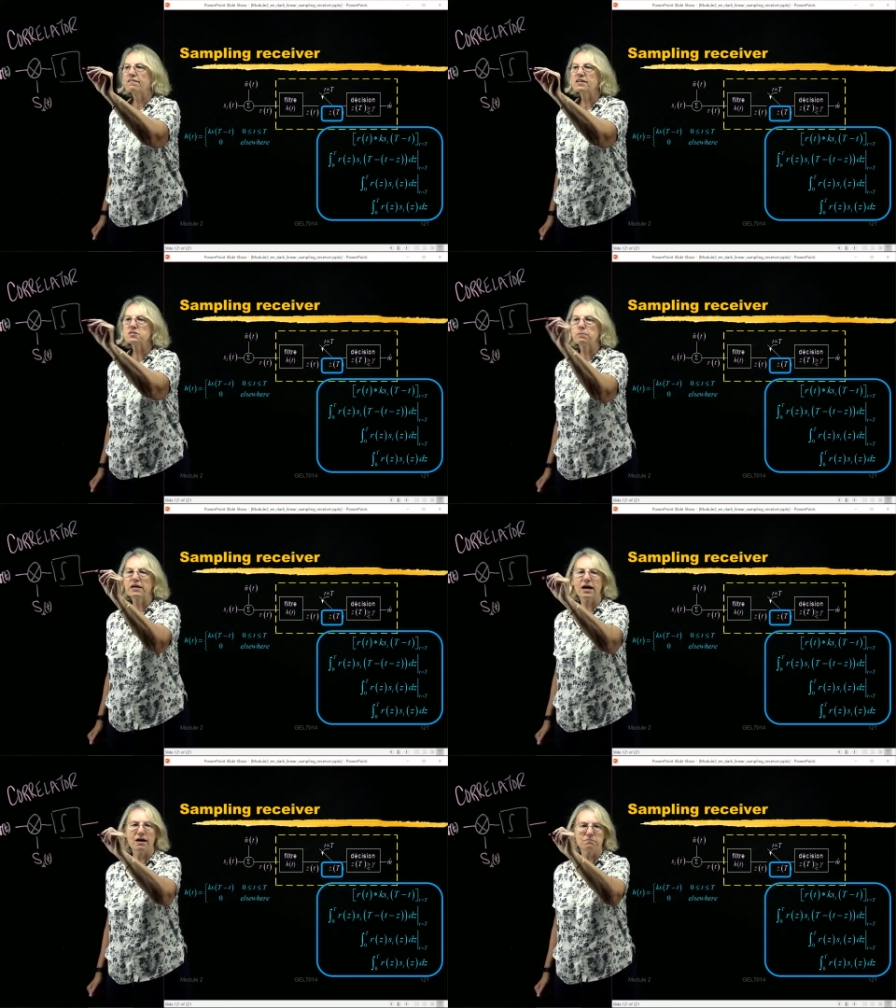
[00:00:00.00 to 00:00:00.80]
this
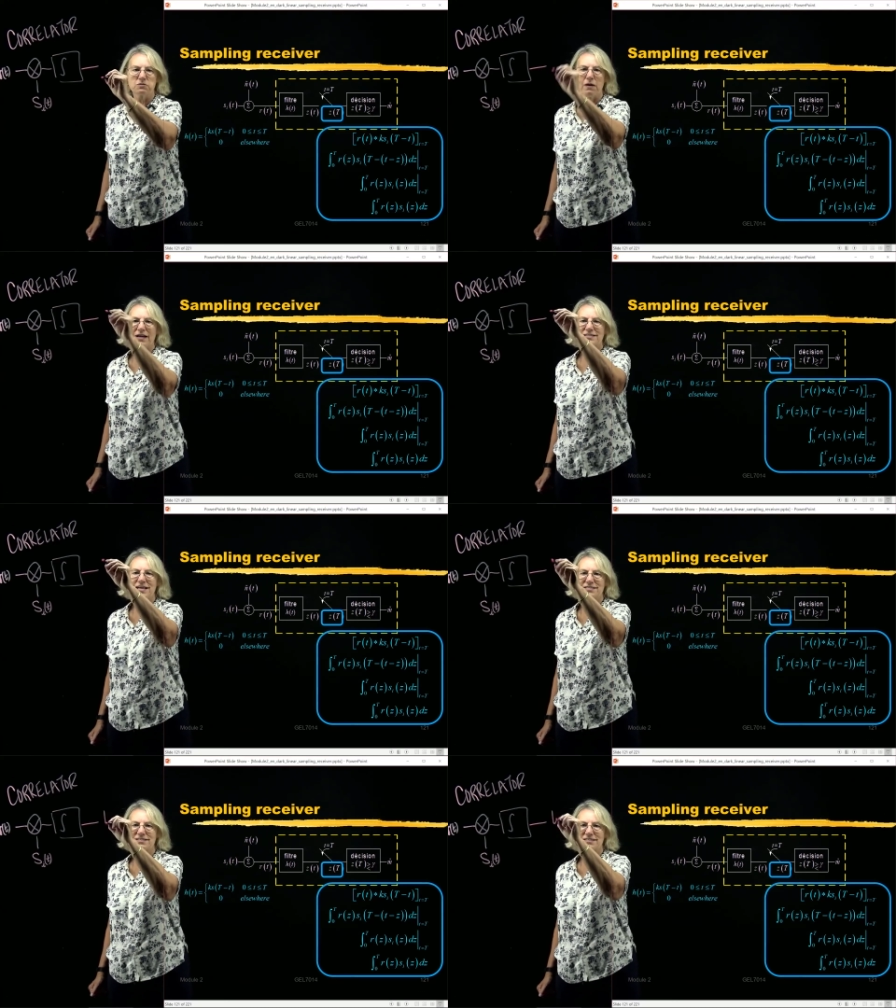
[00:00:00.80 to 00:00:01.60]
becomes my
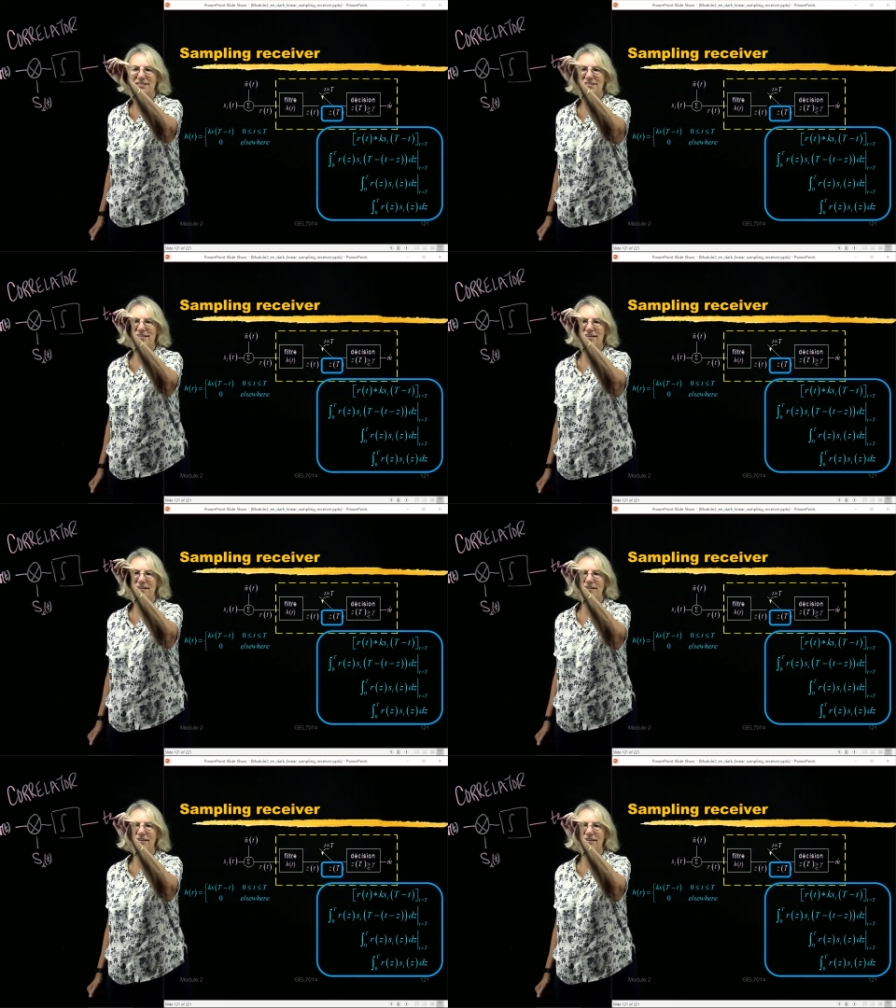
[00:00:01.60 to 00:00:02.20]
test statistic.